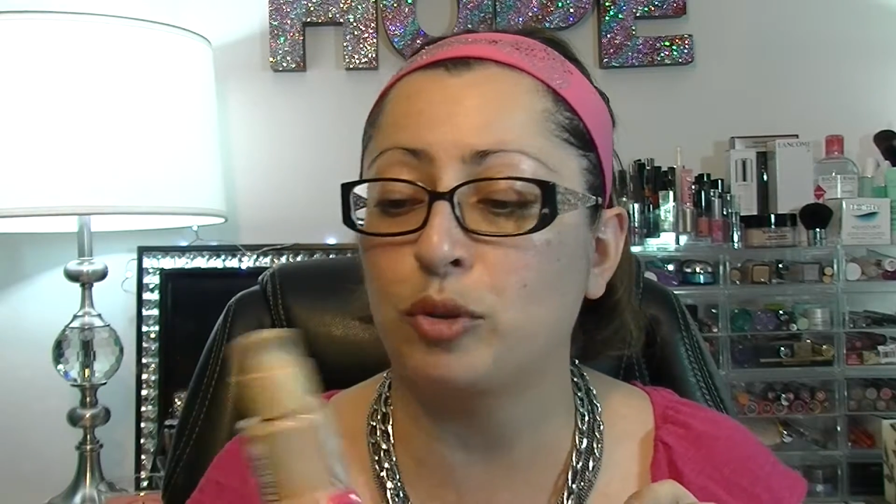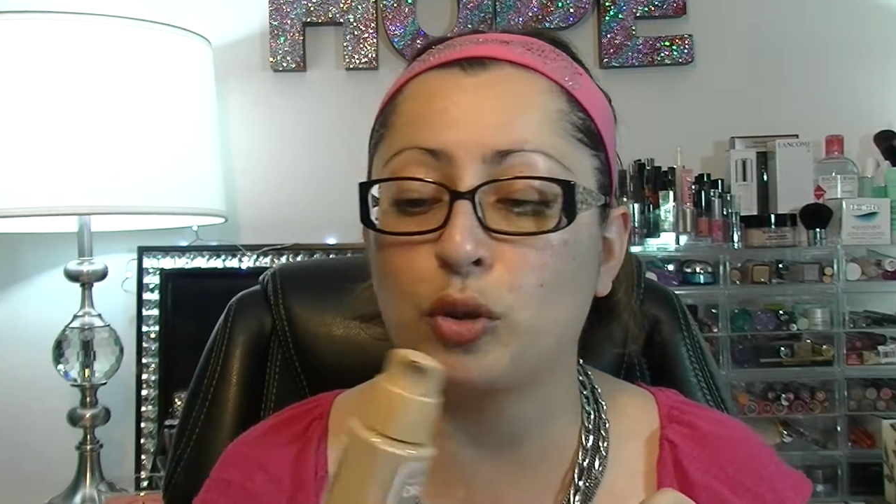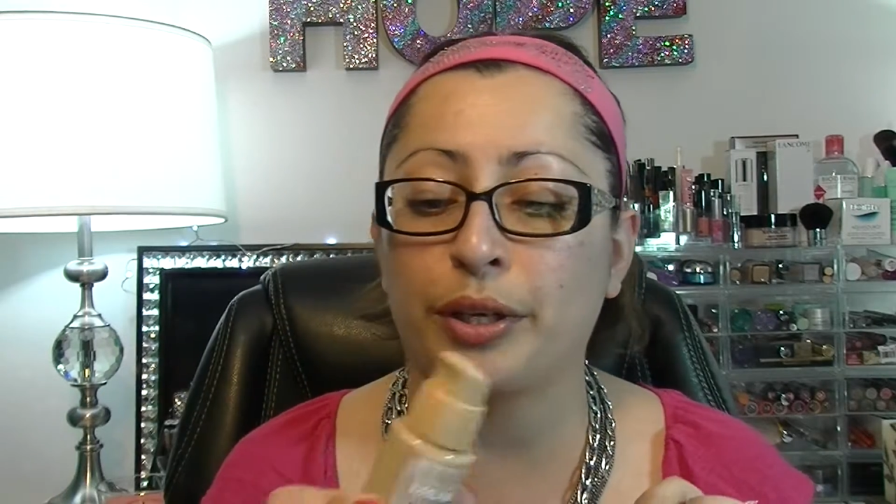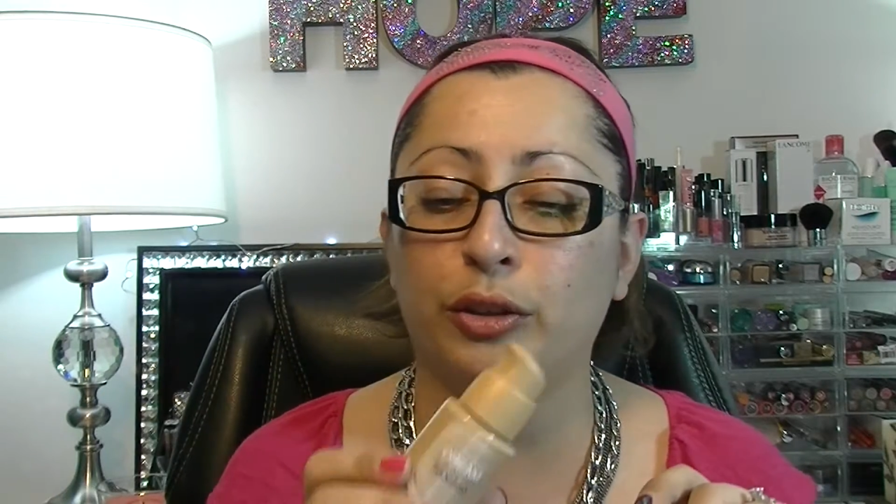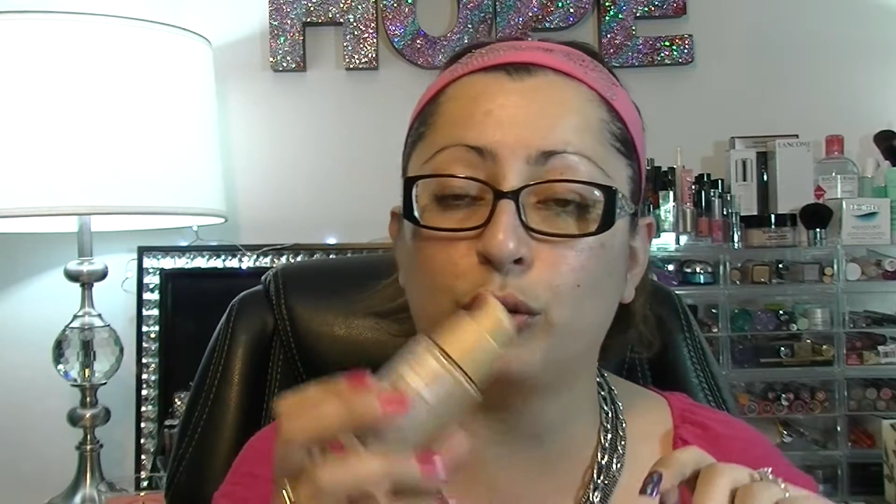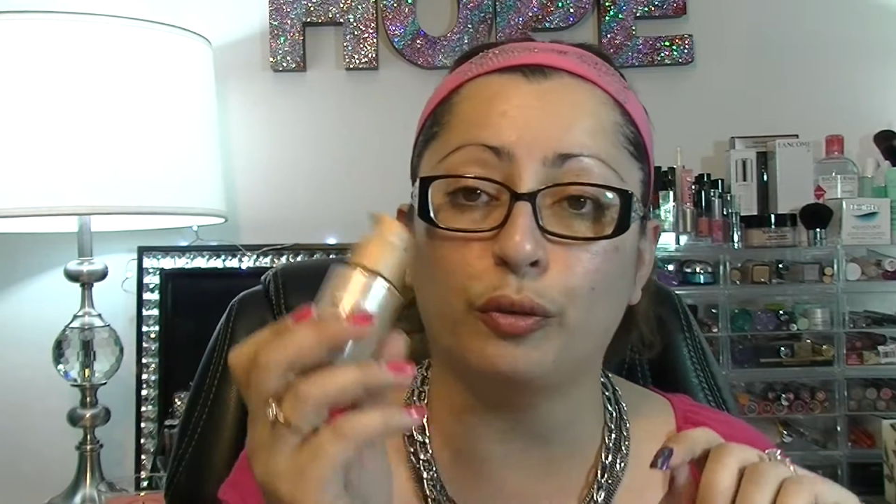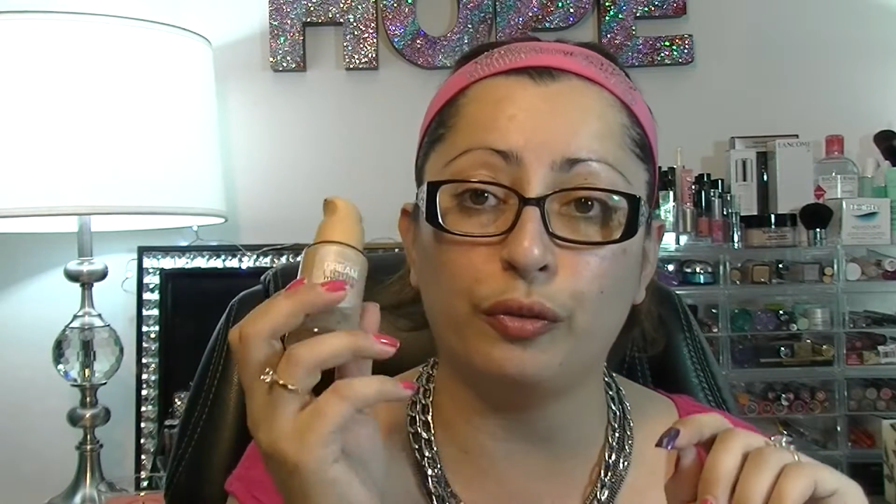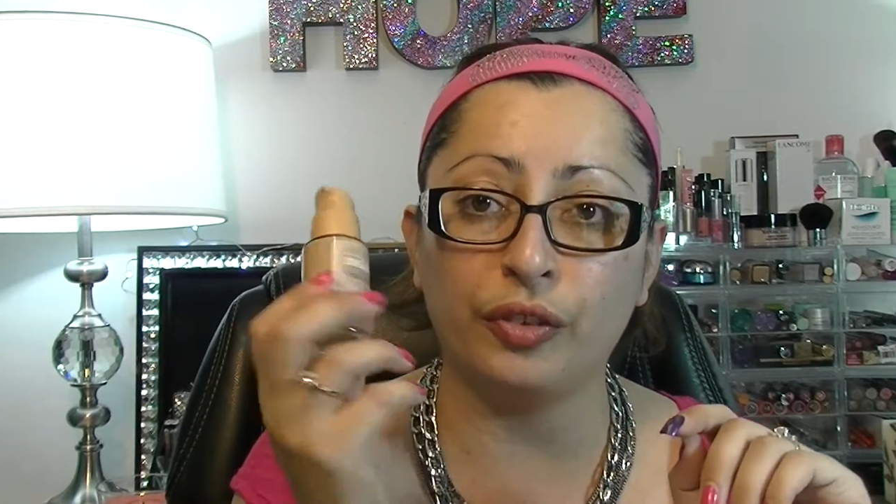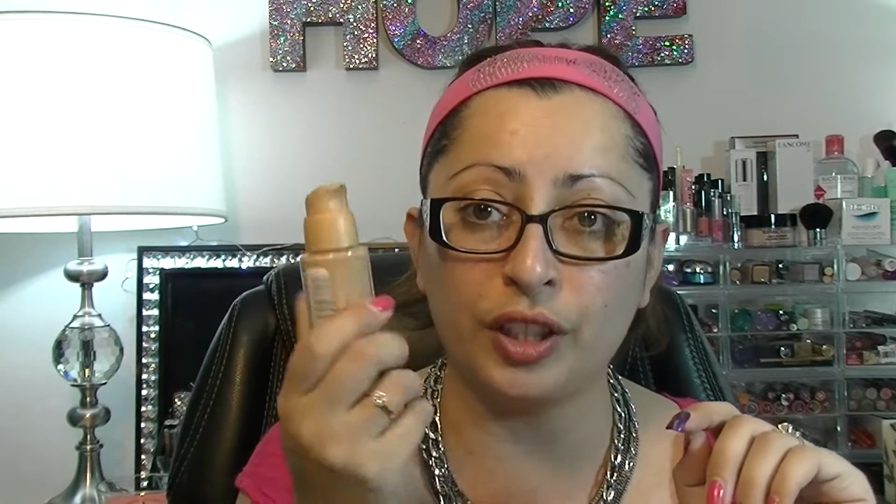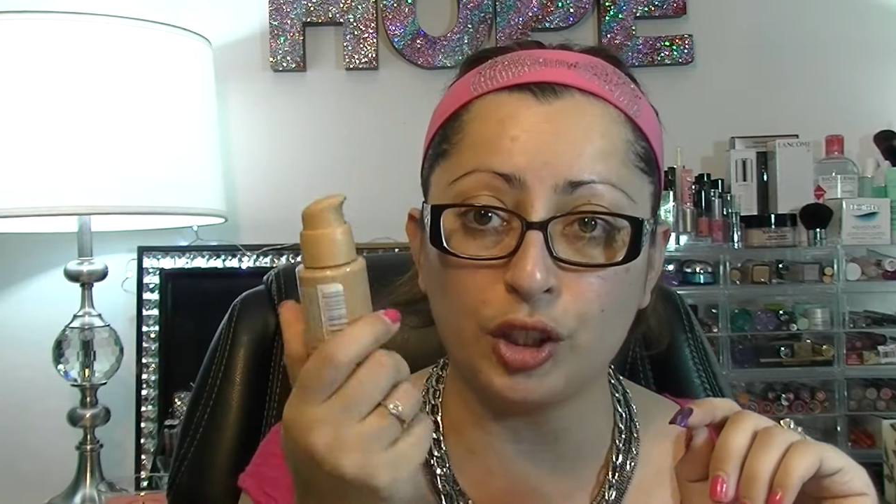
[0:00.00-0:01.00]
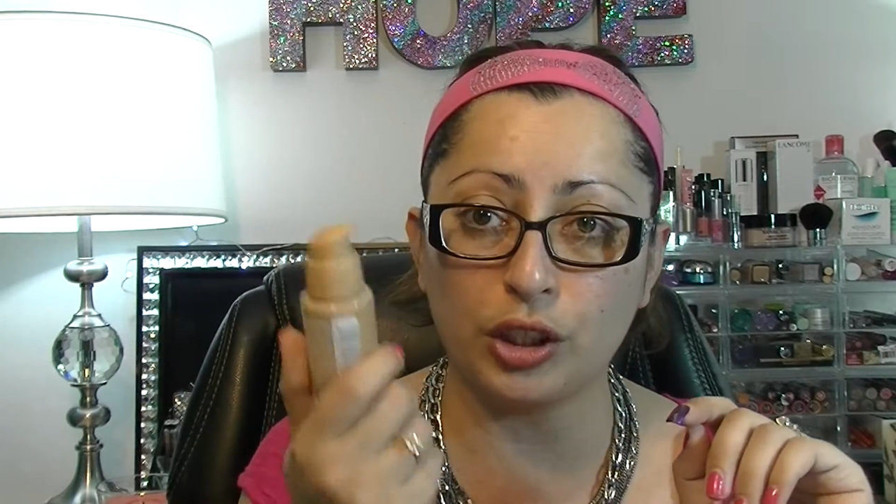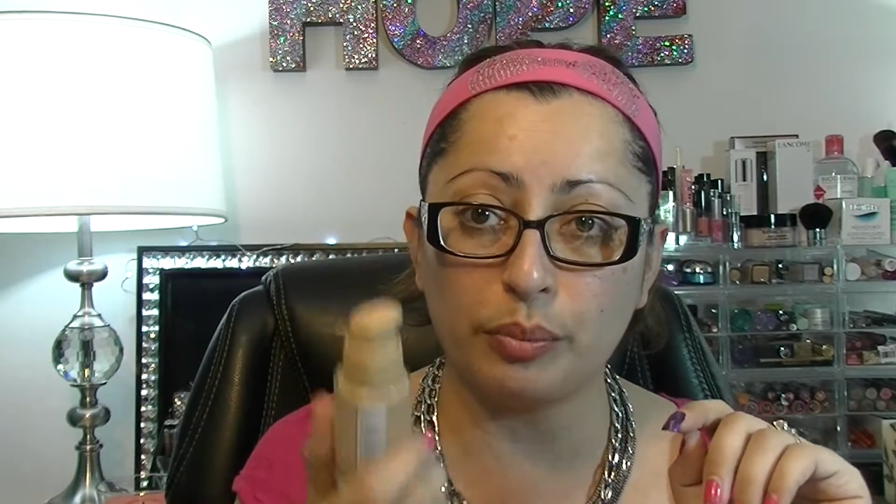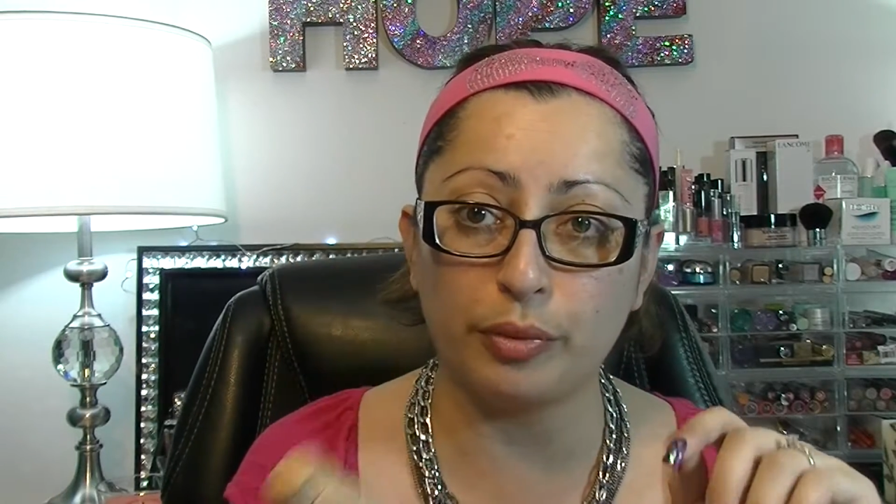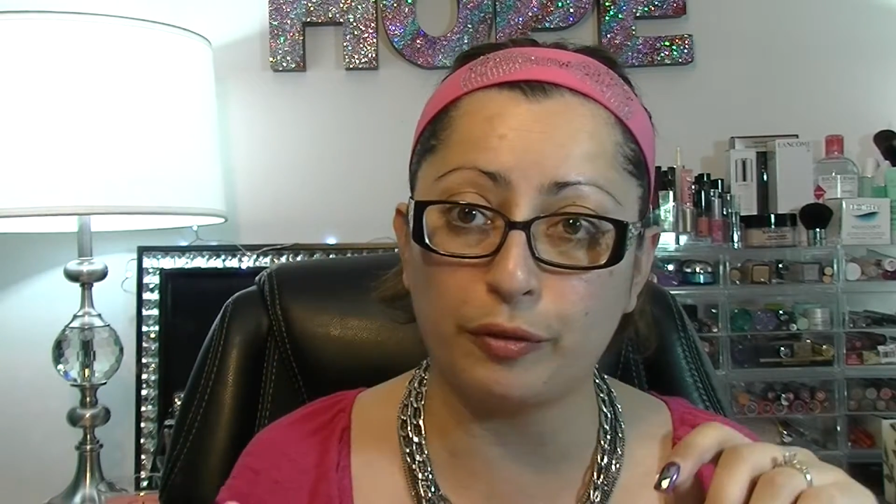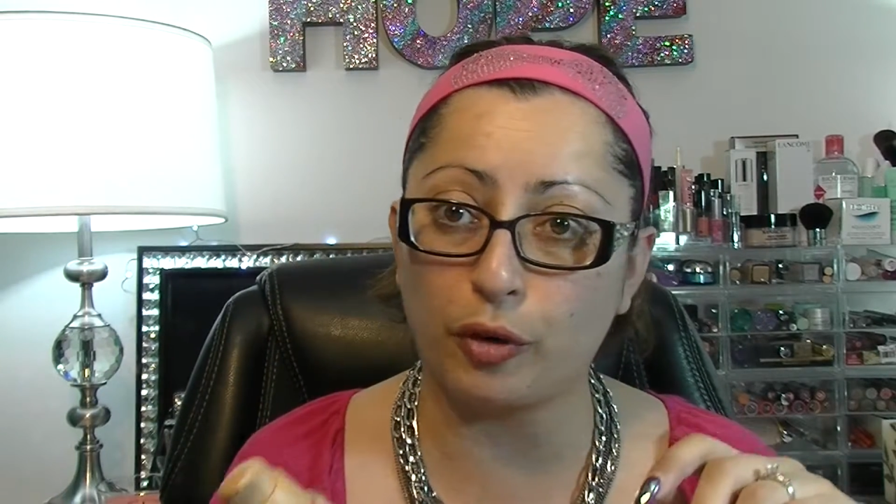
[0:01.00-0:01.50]
trying to finish it
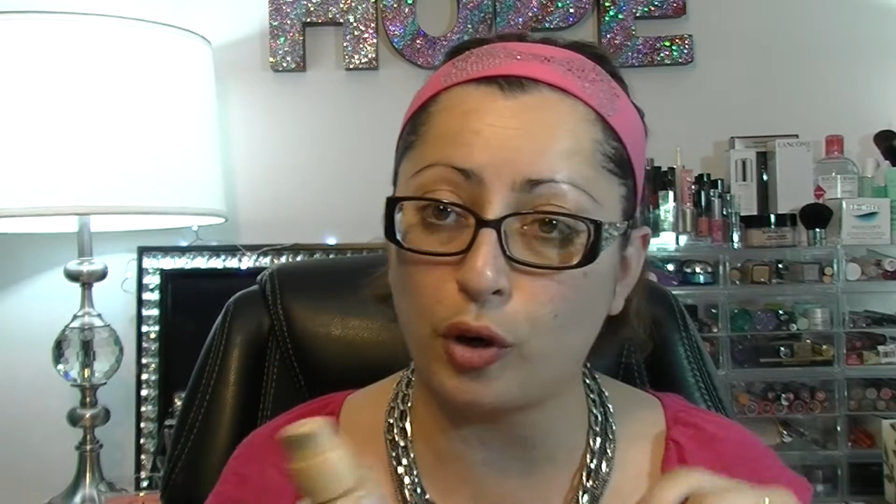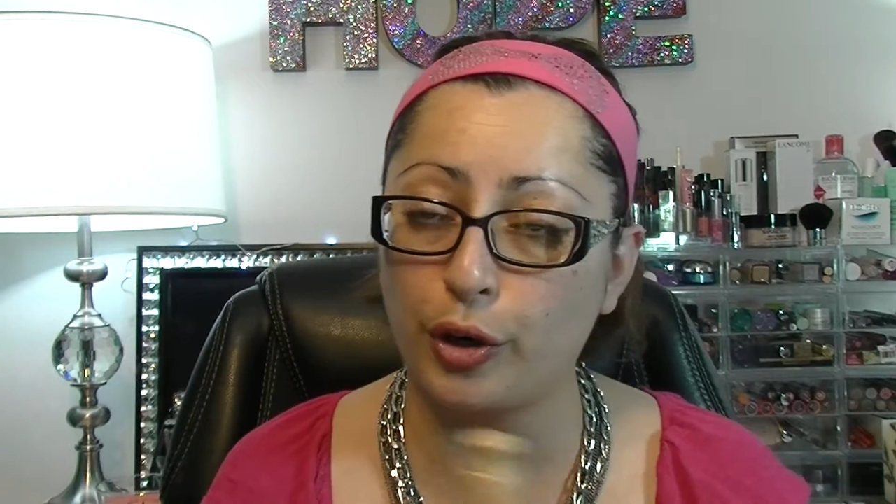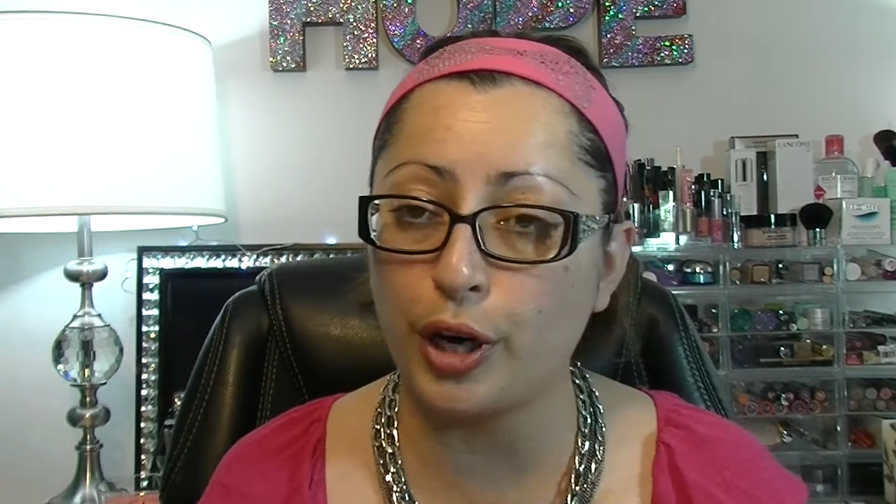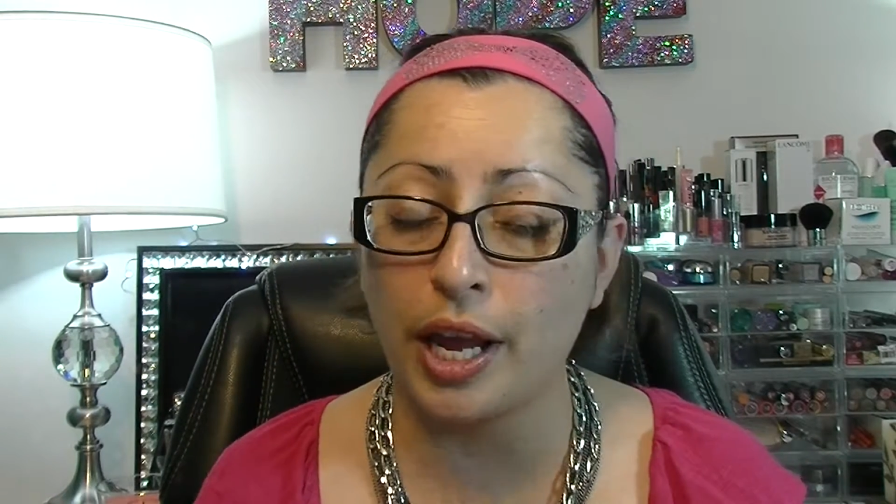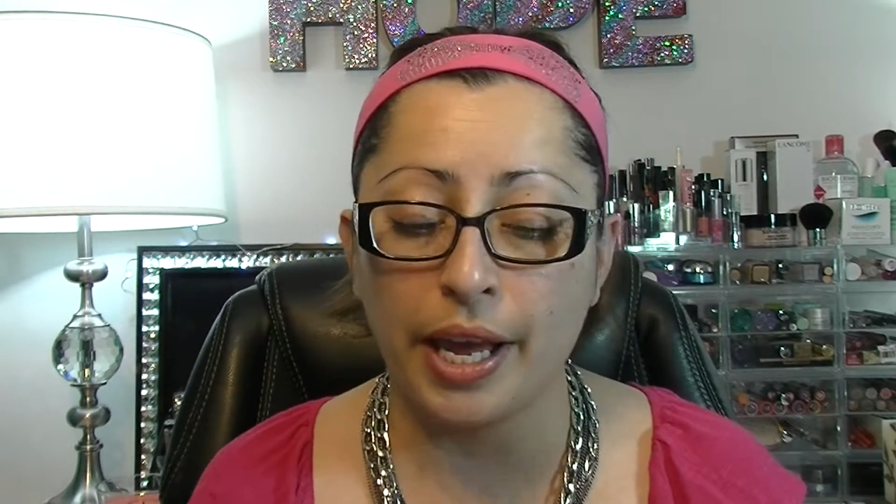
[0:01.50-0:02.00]
before